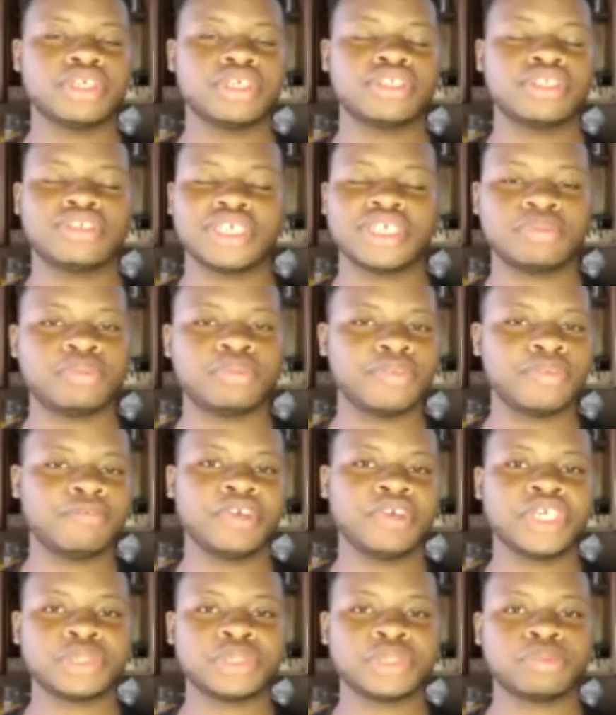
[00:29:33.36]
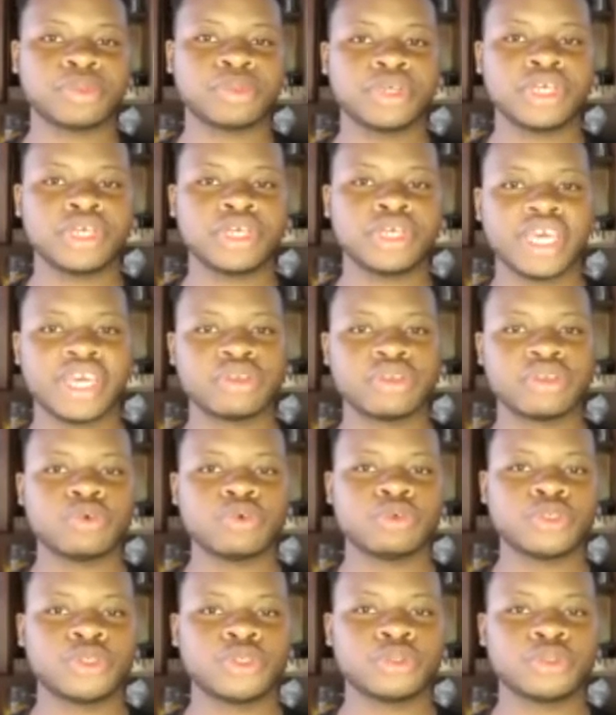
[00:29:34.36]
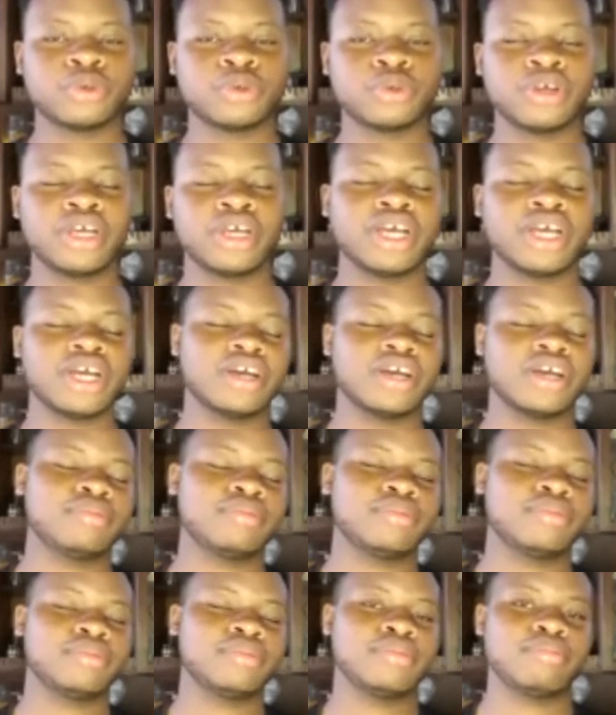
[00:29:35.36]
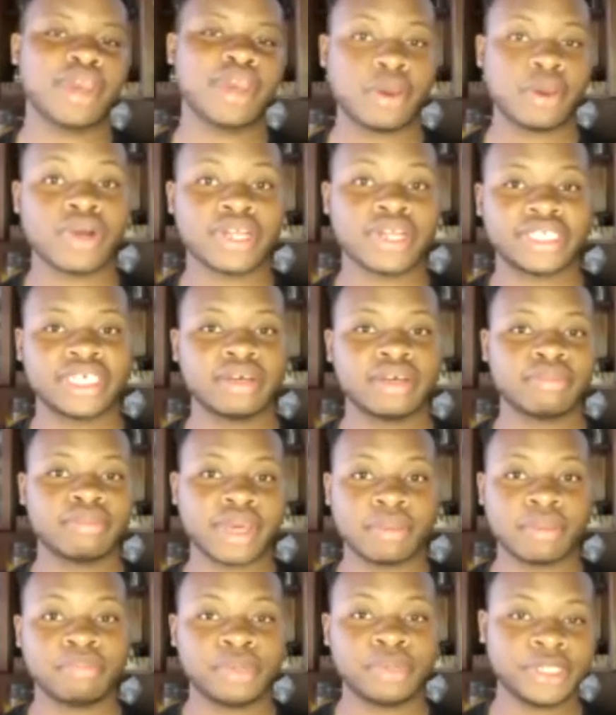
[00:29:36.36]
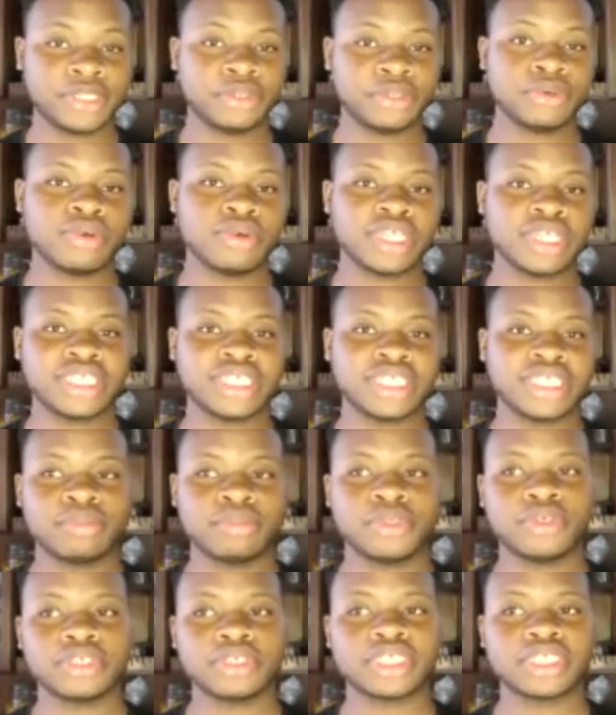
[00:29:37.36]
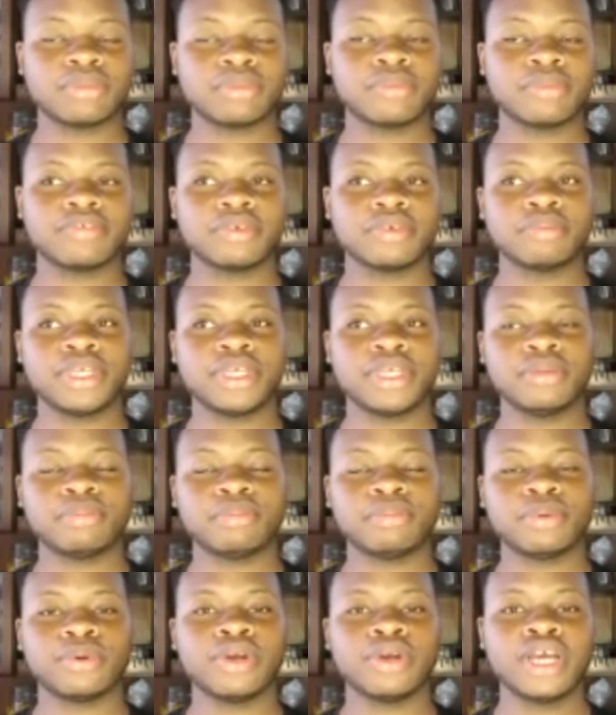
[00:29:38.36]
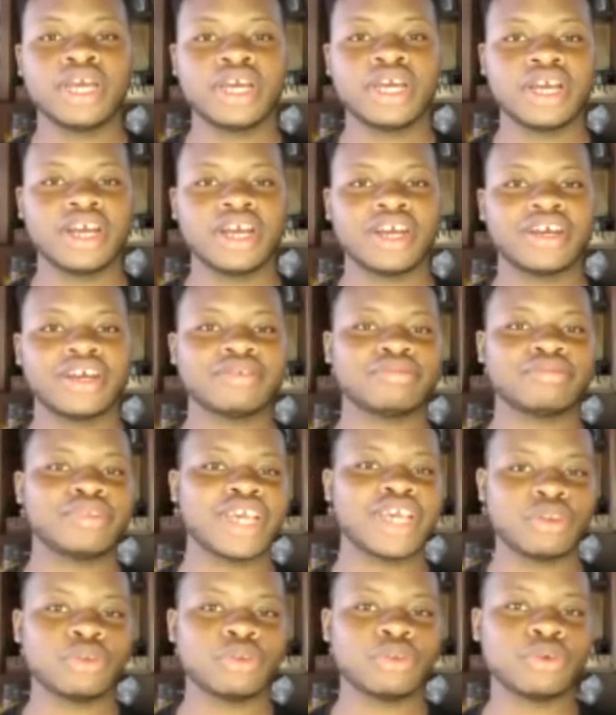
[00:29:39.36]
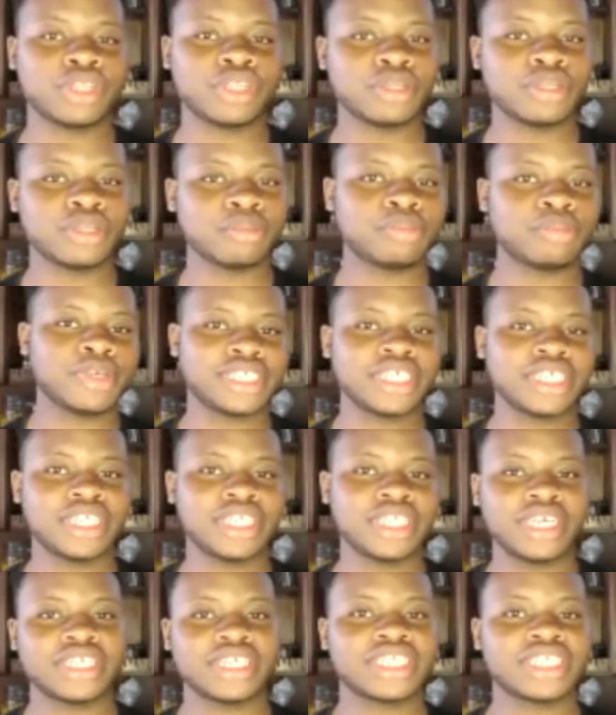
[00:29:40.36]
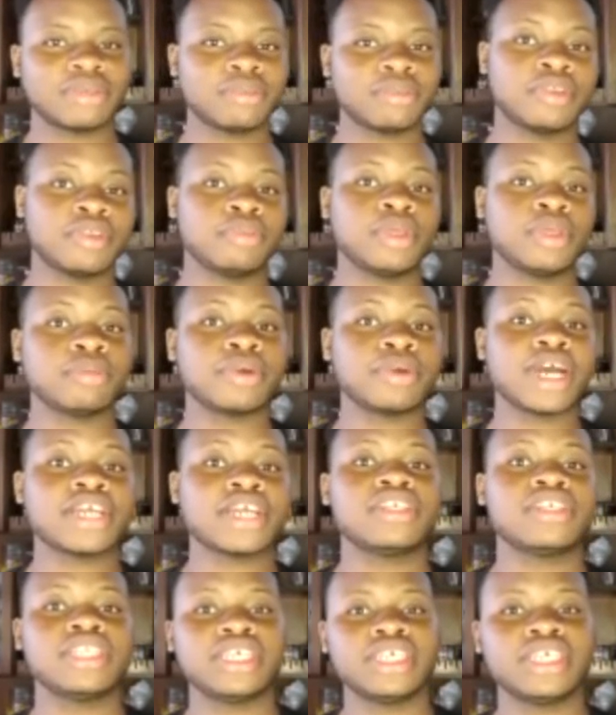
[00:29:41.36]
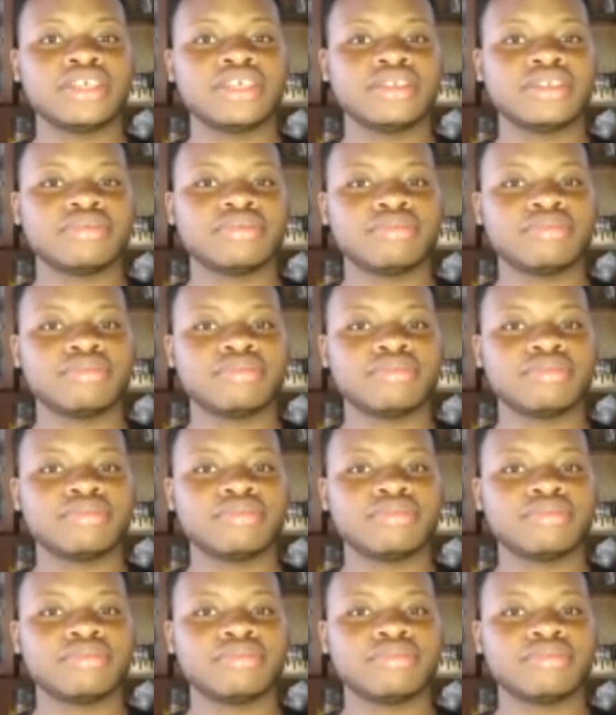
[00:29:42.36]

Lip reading: Facebook, and also my WhatsApp, my personal WhatsApp, because some of the people I know them personally, and some of the people actually